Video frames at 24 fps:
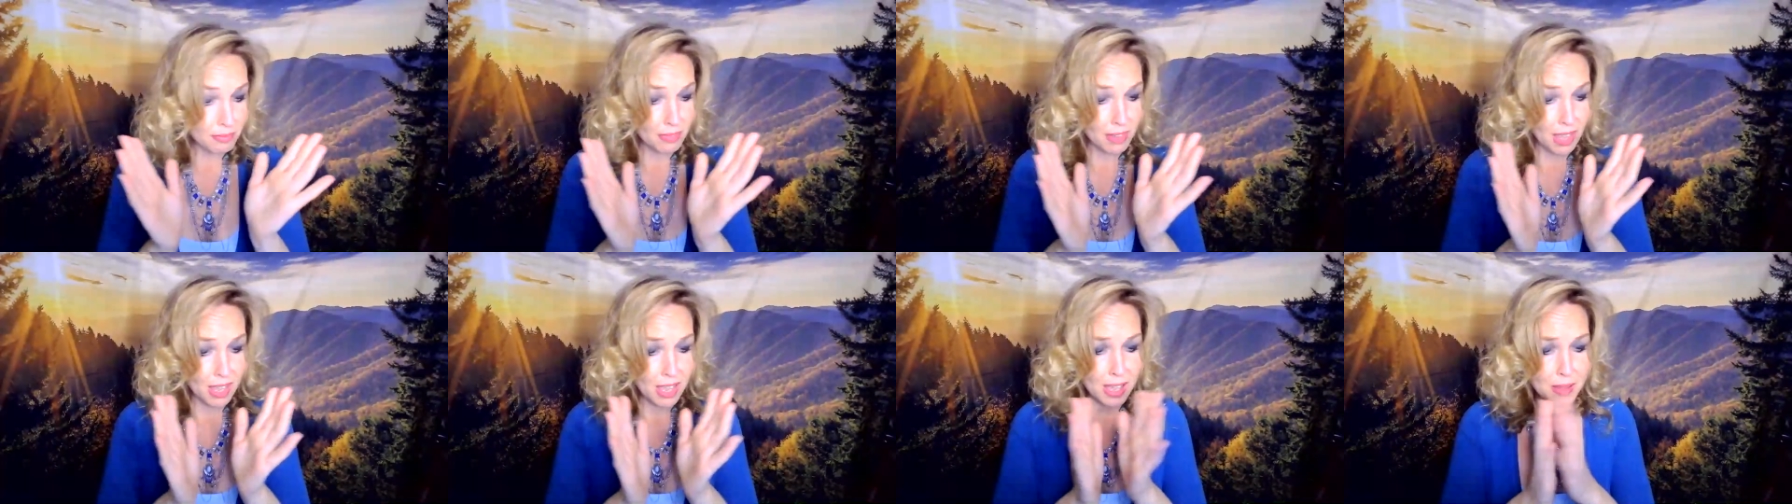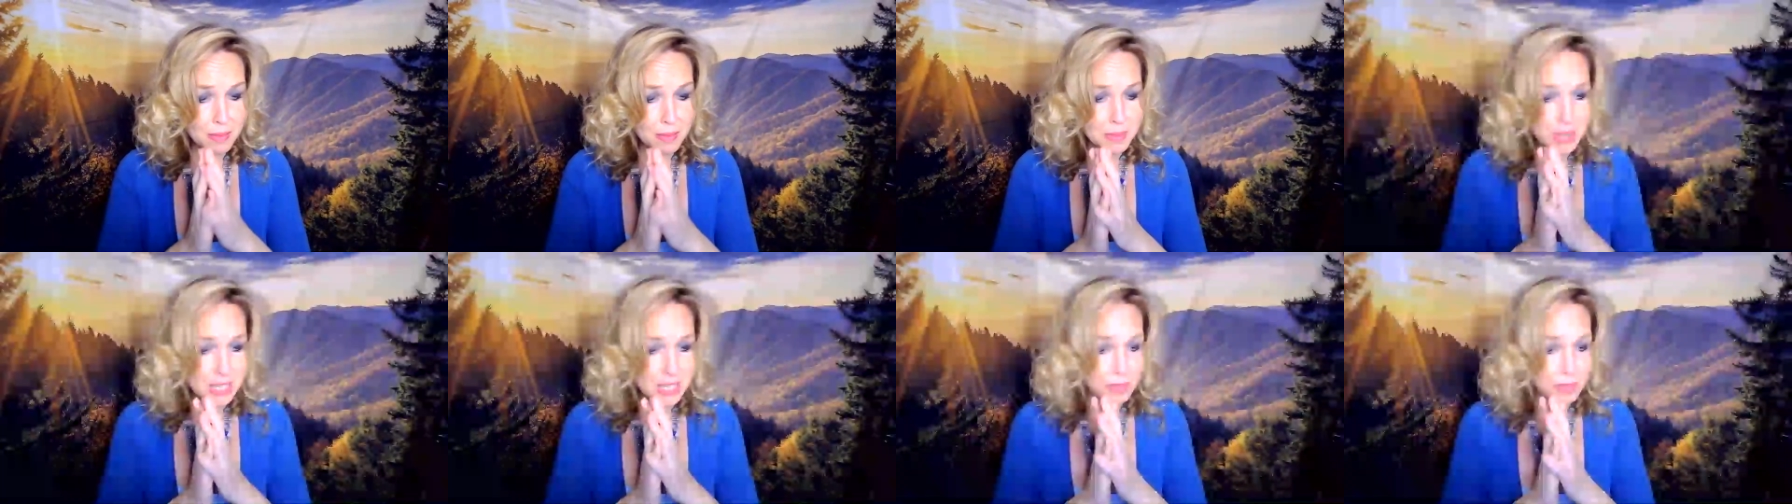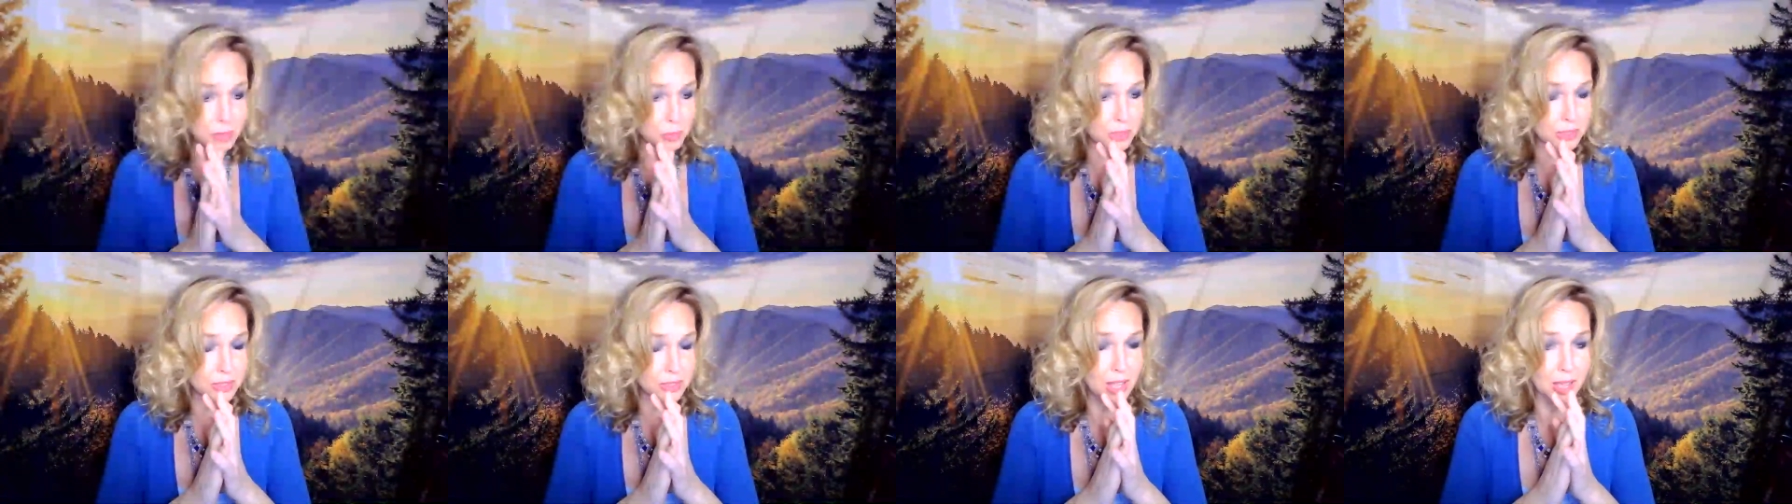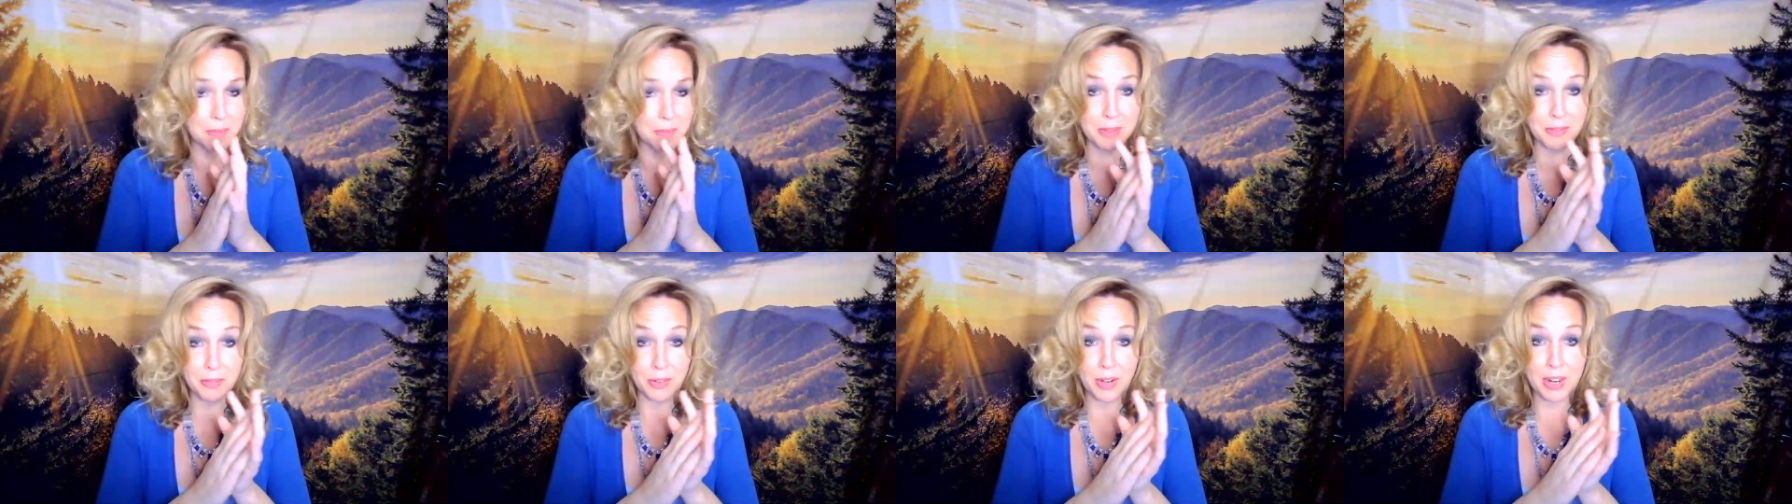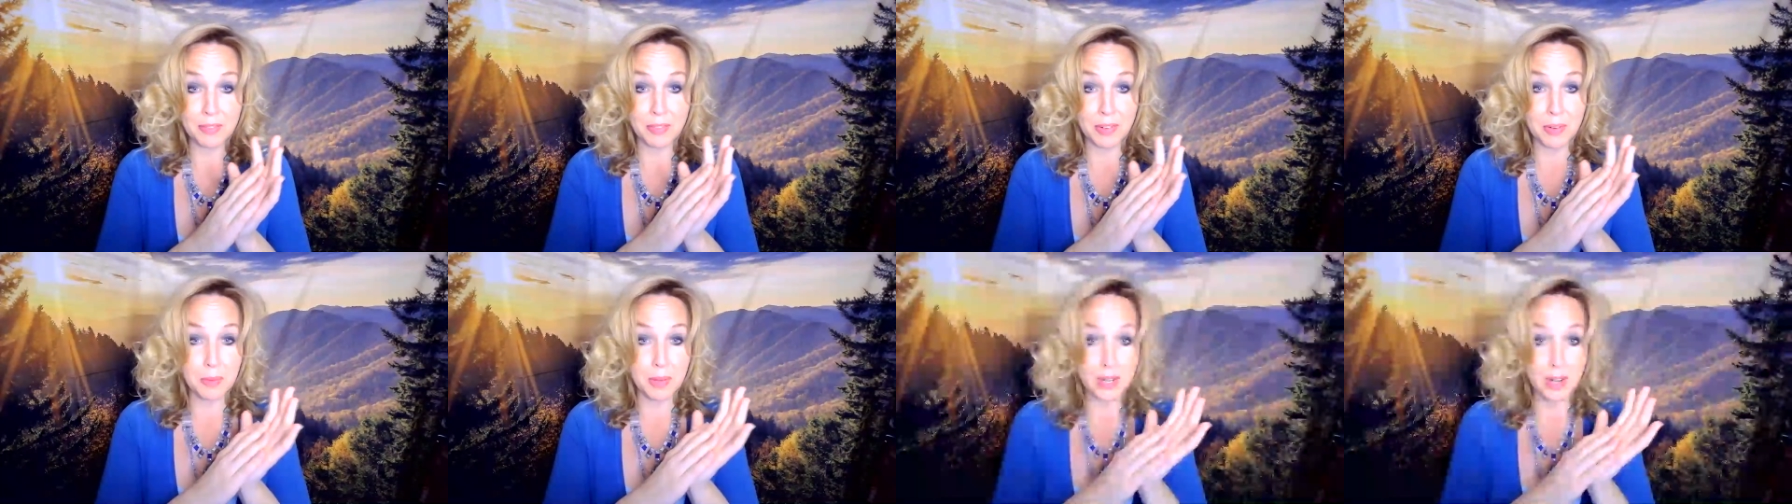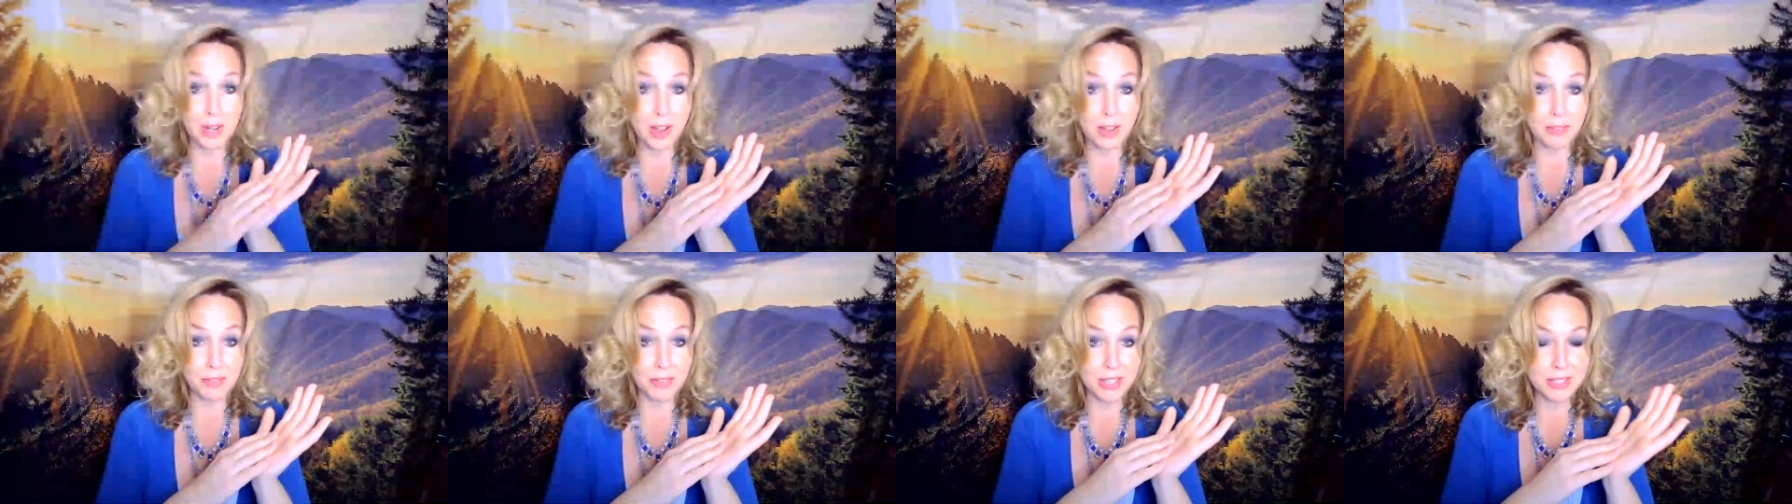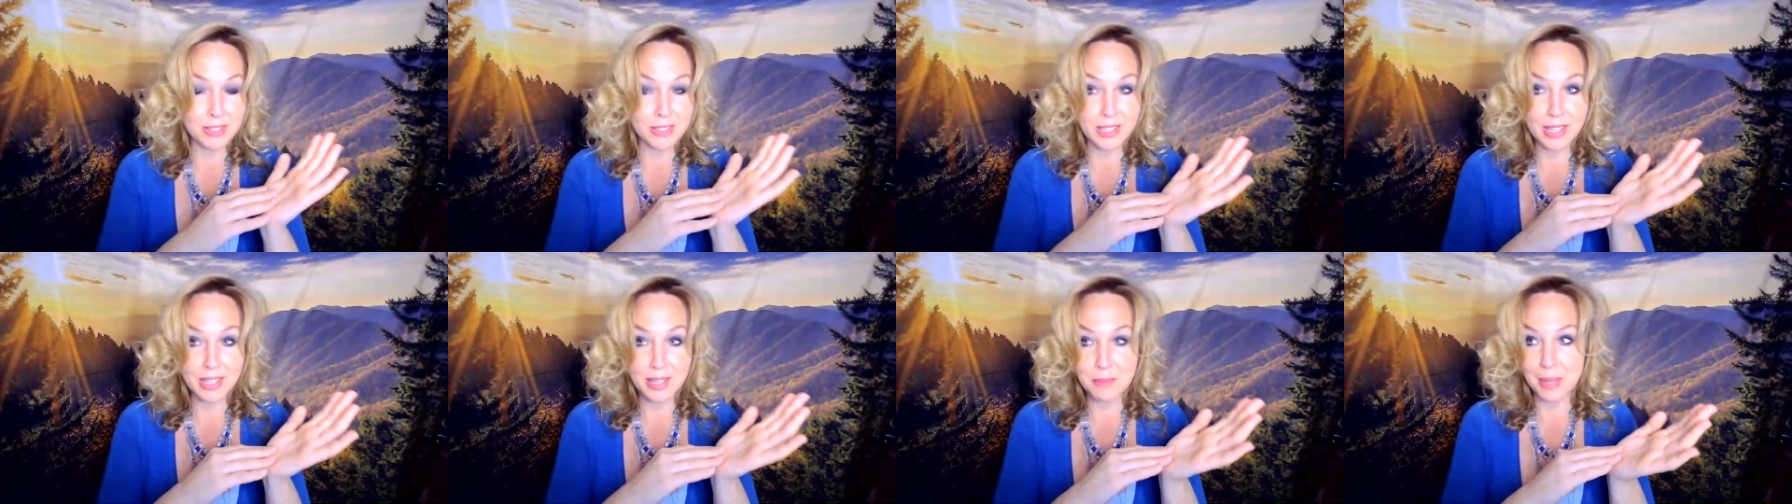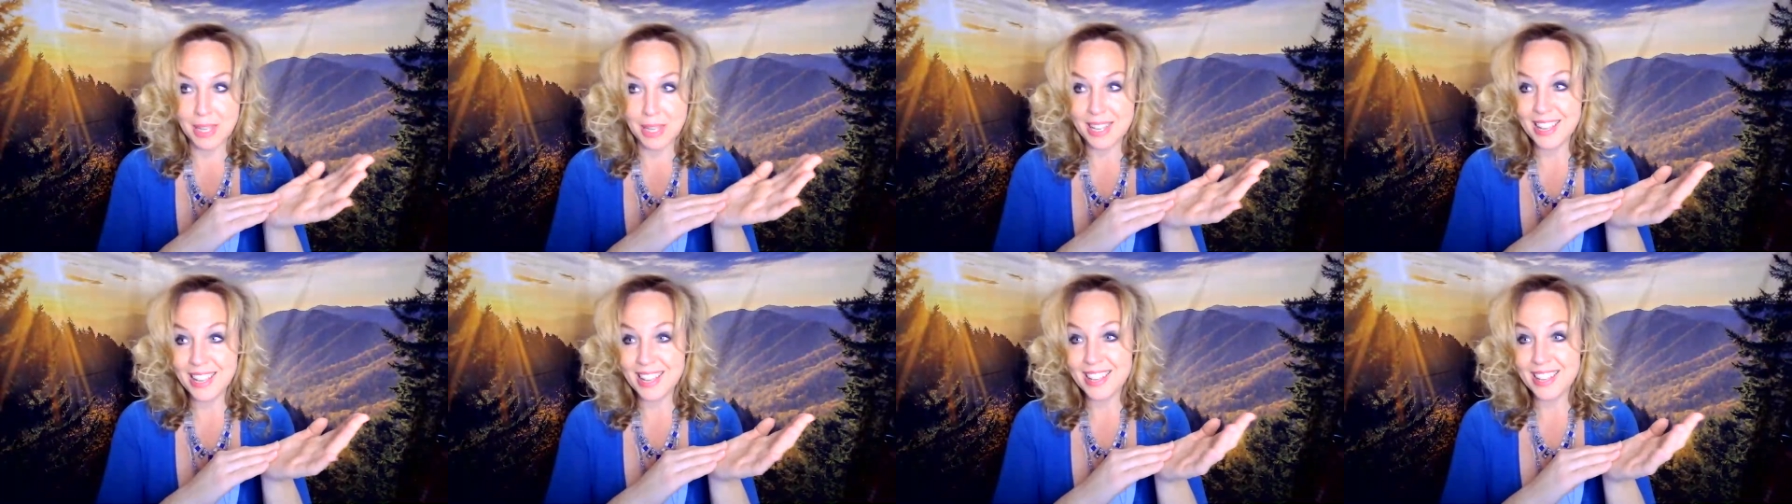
Um, it will not be for everyone, obviously, but